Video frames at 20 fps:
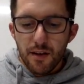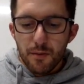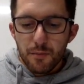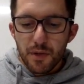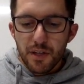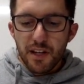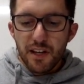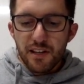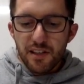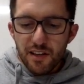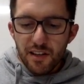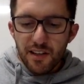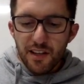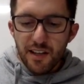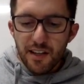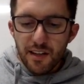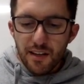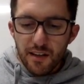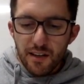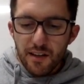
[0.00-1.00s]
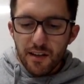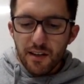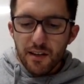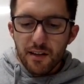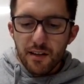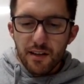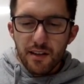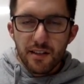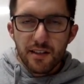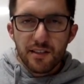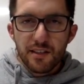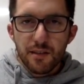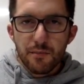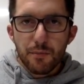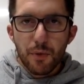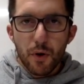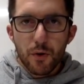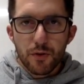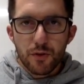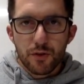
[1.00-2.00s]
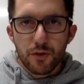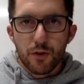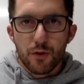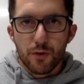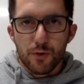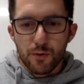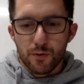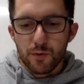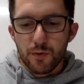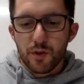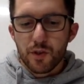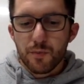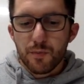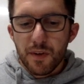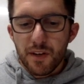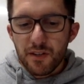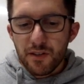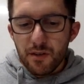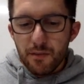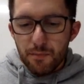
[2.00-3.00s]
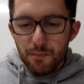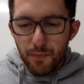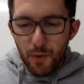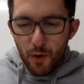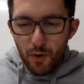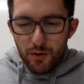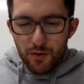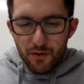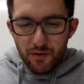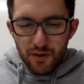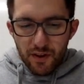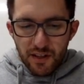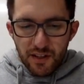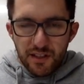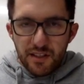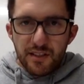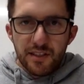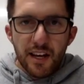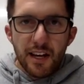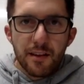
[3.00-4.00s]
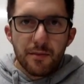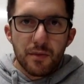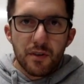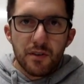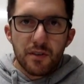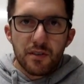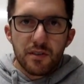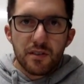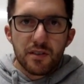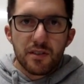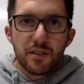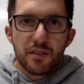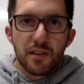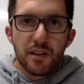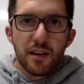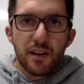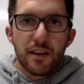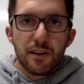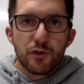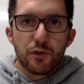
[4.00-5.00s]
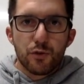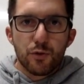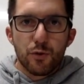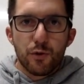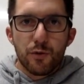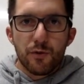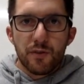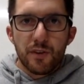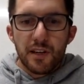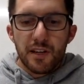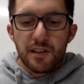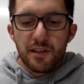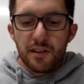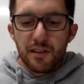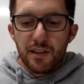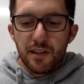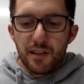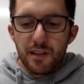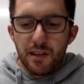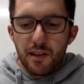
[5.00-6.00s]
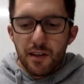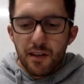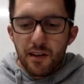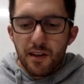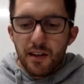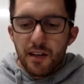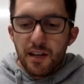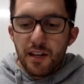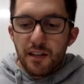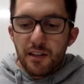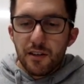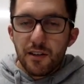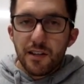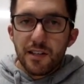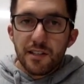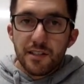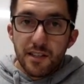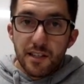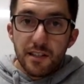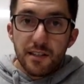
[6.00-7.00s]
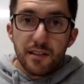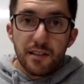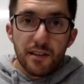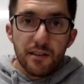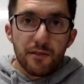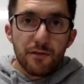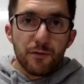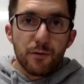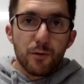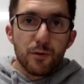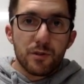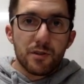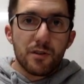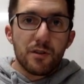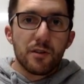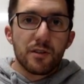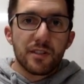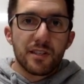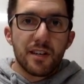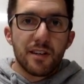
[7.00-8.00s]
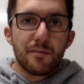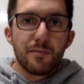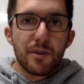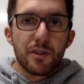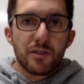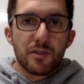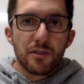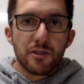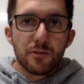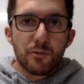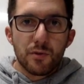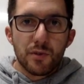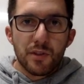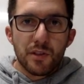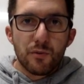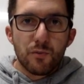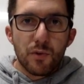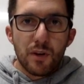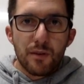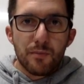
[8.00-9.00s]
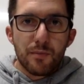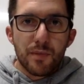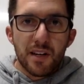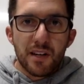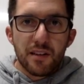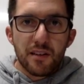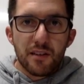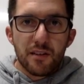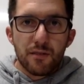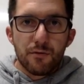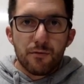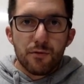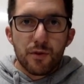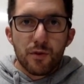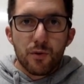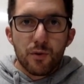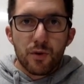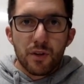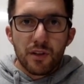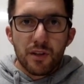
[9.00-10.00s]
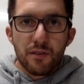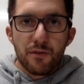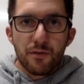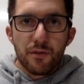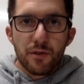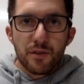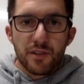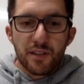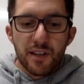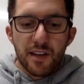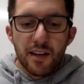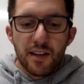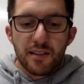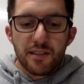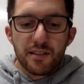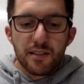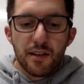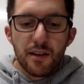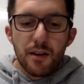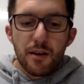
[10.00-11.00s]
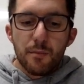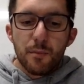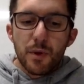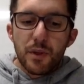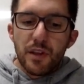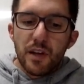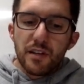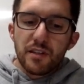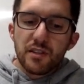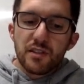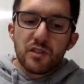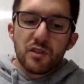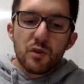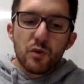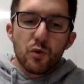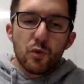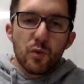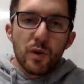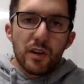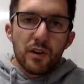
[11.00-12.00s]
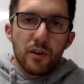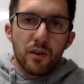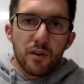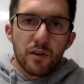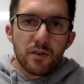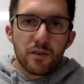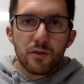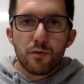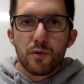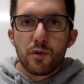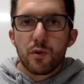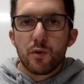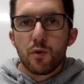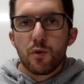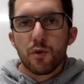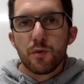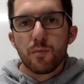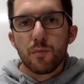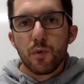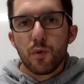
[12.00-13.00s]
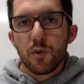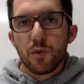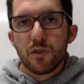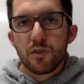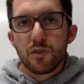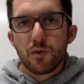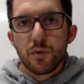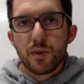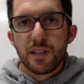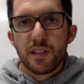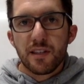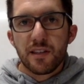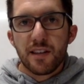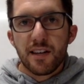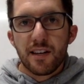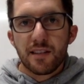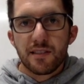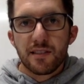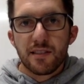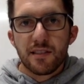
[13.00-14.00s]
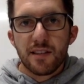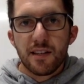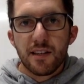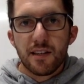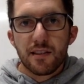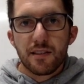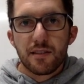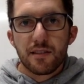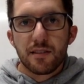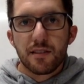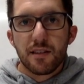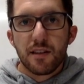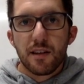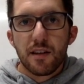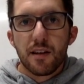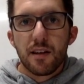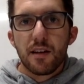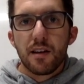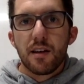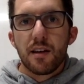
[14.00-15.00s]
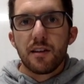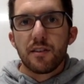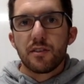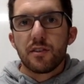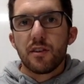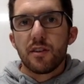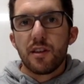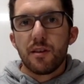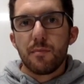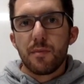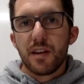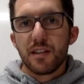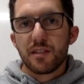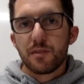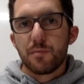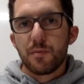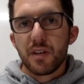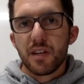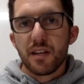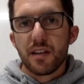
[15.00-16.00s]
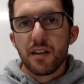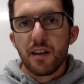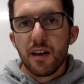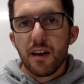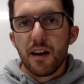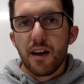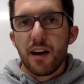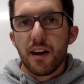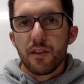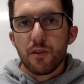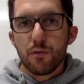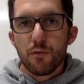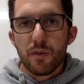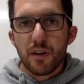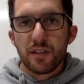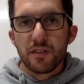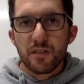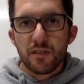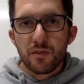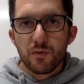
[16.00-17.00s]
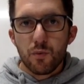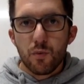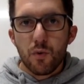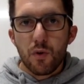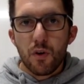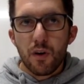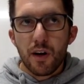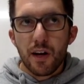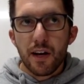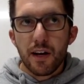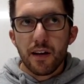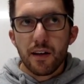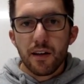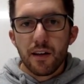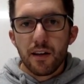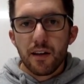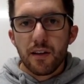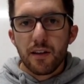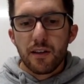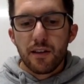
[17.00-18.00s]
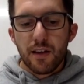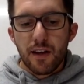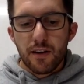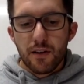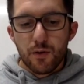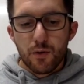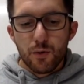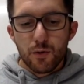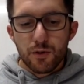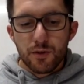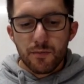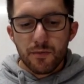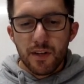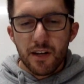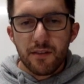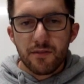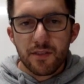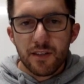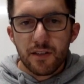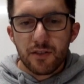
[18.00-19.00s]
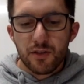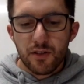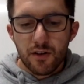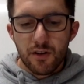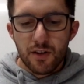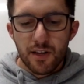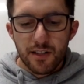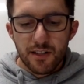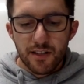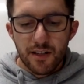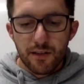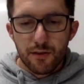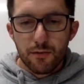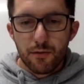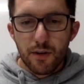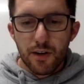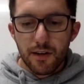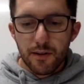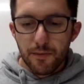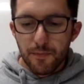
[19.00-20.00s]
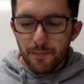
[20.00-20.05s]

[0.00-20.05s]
But Italy is in both circles, which means that both of these statements are true for Italy. Italy did enforce lockdown measures within 1 month of recording their first case, but they still went on to record more than 20,000 deaths. And so there must be other reasons why that caused them to have such a high death rate.